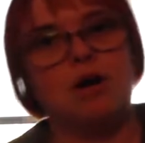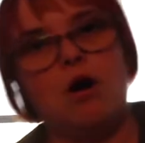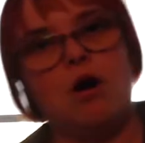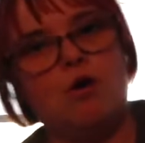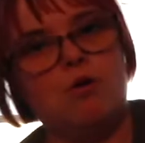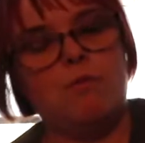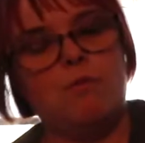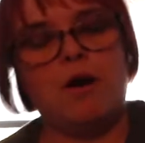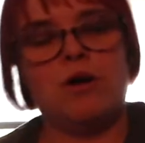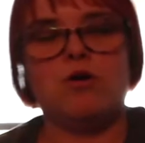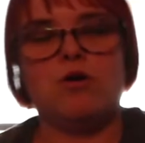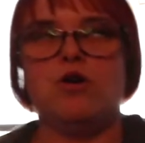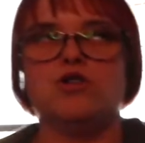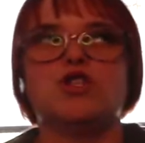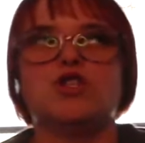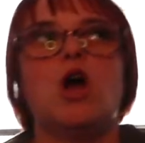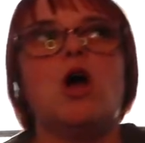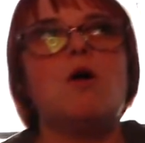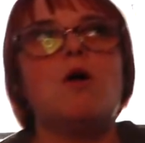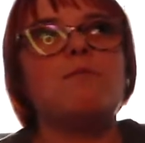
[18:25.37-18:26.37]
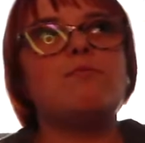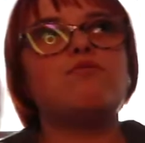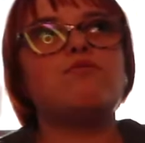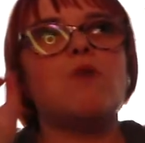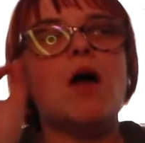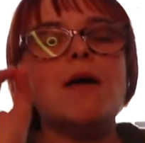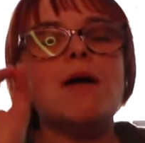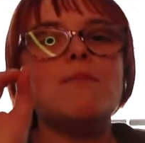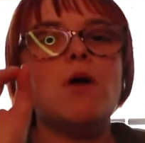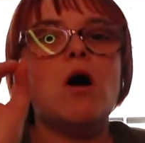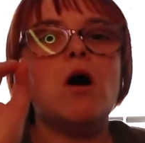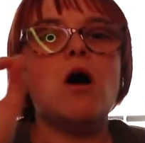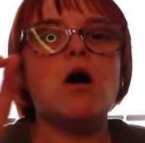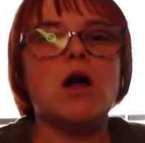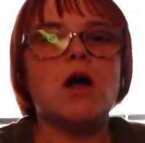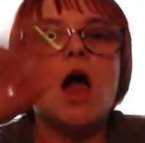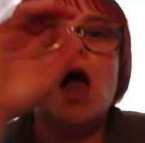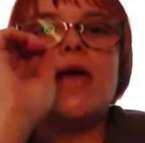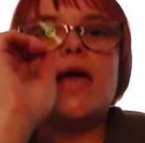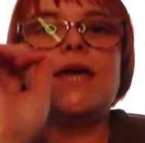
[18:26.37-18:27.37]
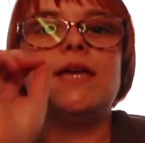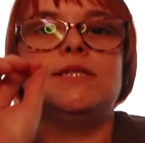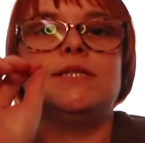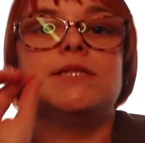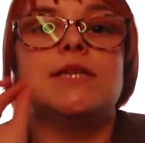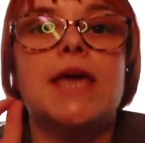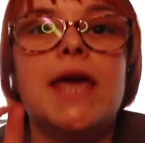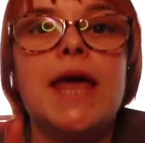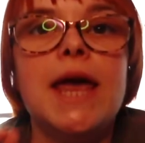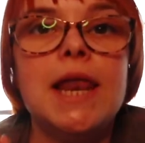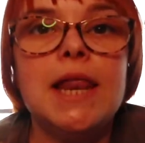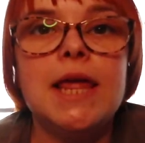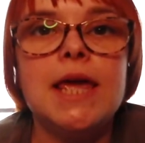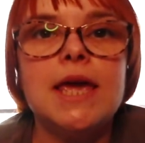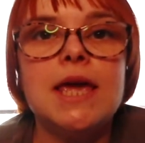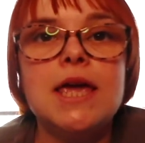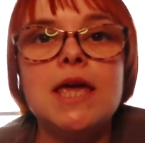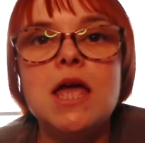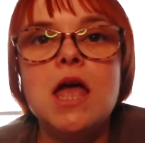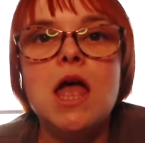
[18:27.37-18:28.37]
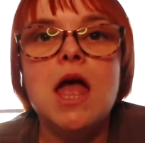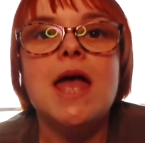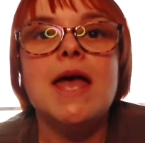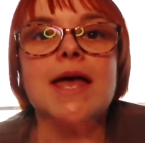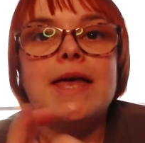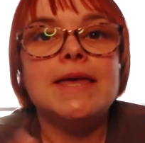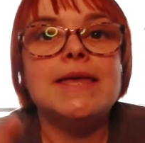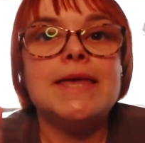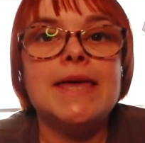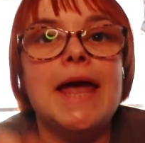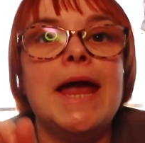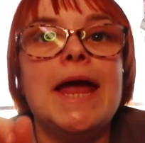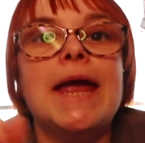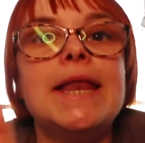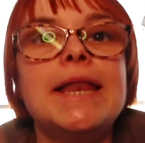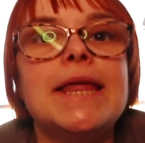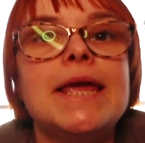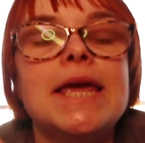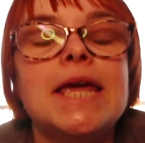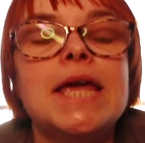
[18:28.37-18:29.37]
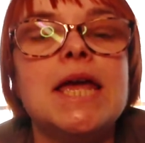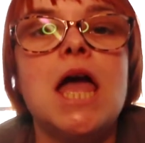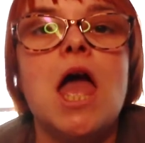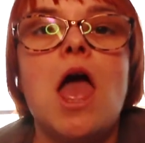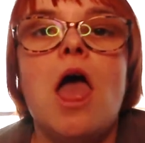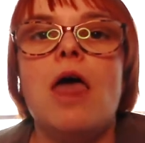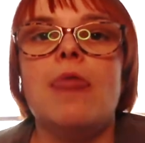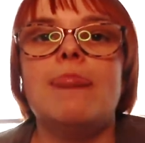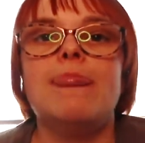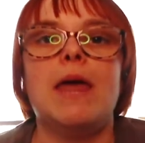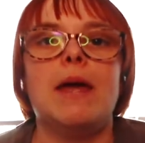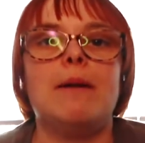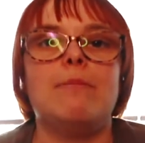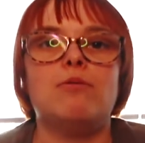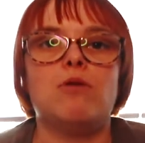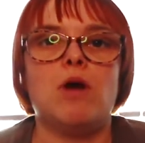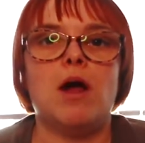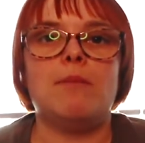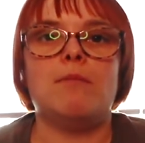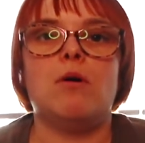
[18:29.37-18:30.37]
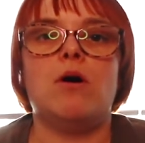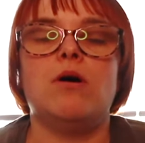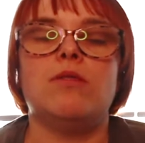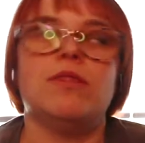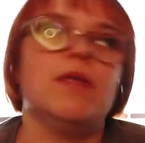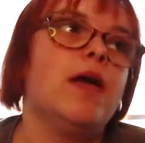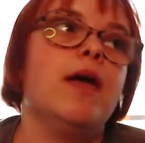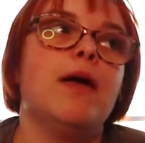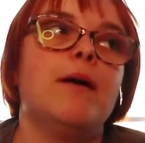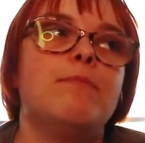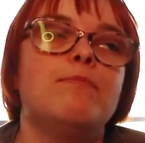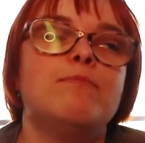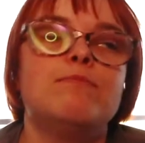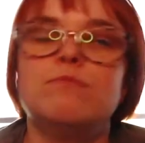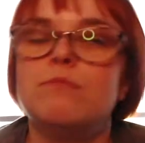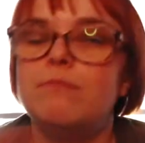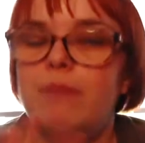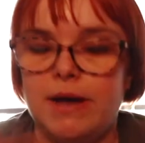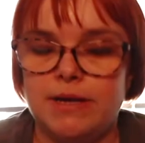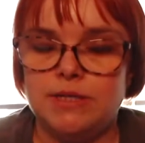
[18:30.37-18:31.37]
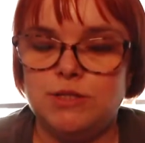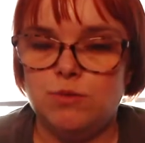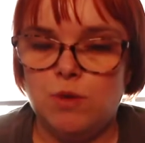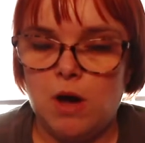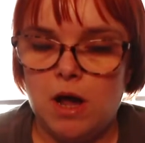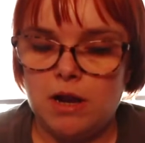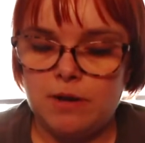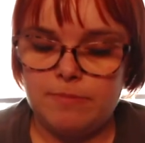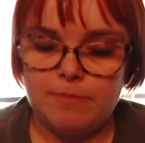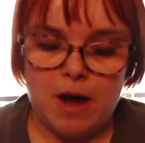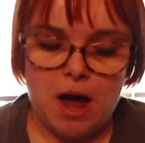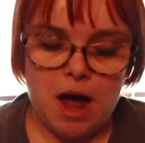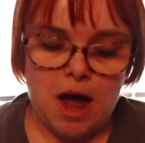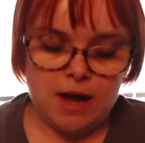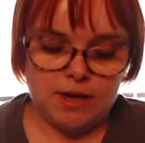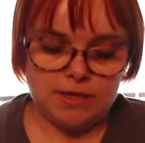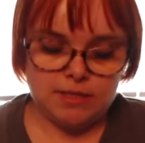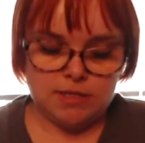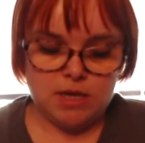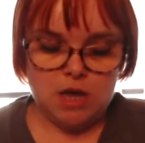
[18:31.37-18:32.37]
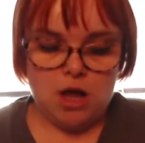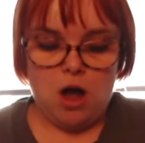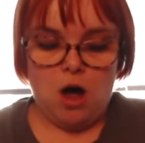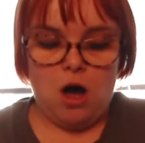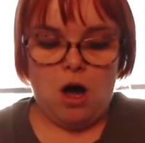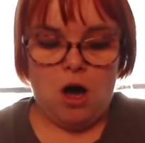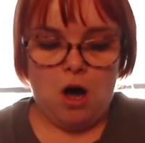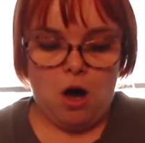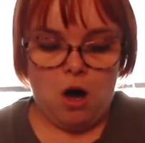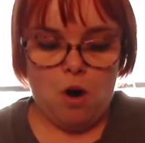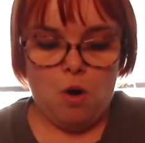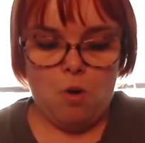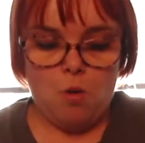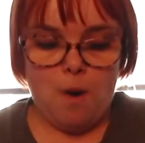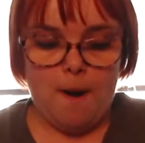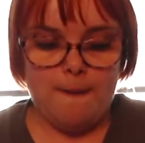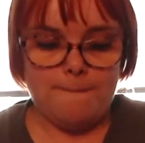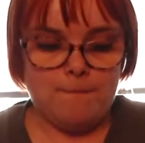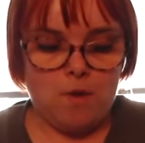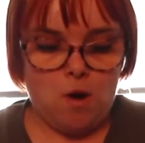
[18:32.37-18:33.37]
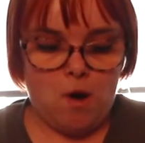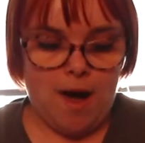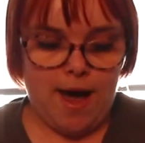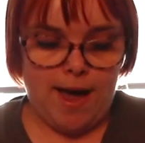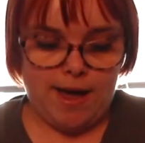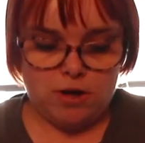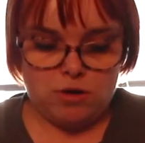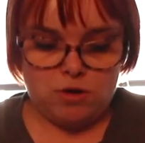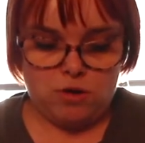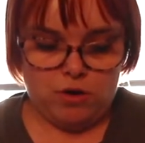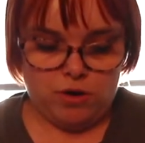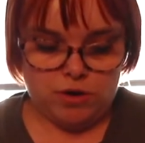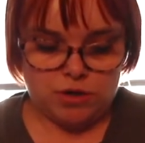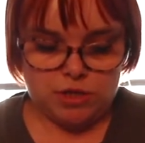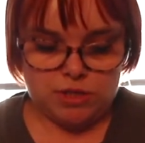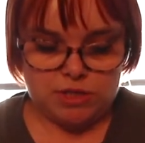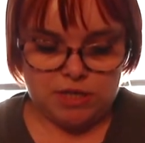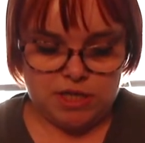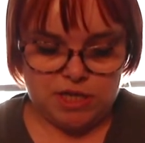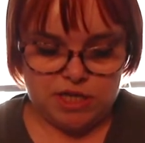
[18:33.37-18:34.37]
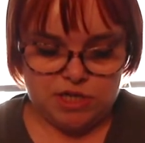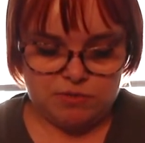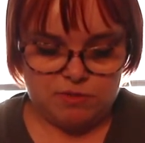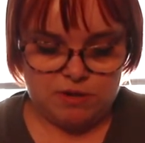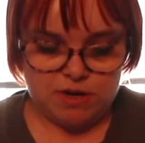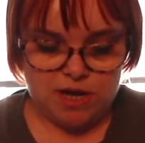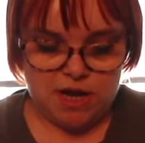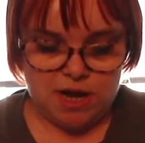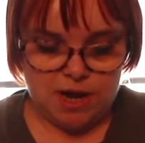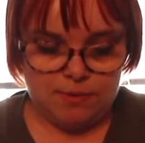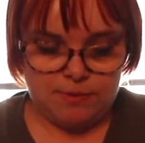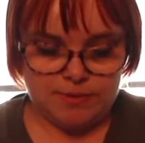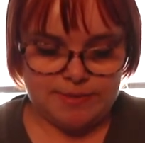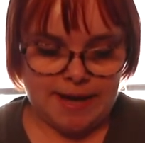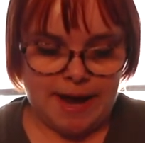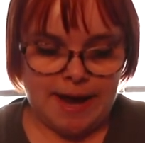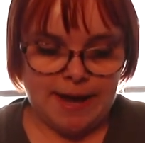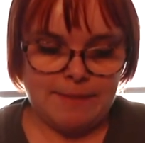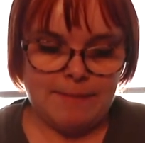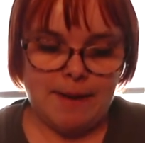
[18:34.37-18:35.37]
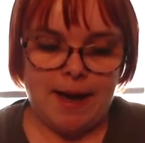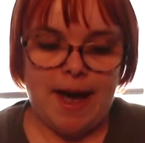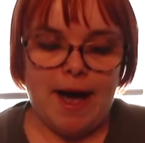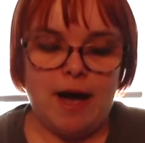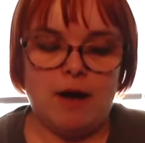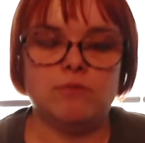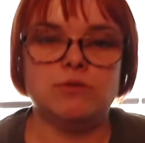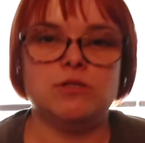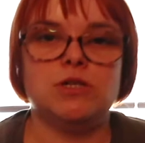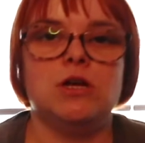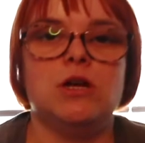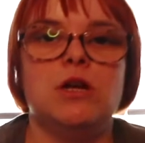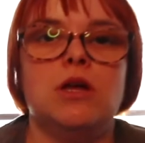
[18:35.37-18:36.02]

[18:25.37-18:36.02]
Oh my god. Primark is killing their Primark, their pastel coloured bags. Oh my god. So this one here was £8.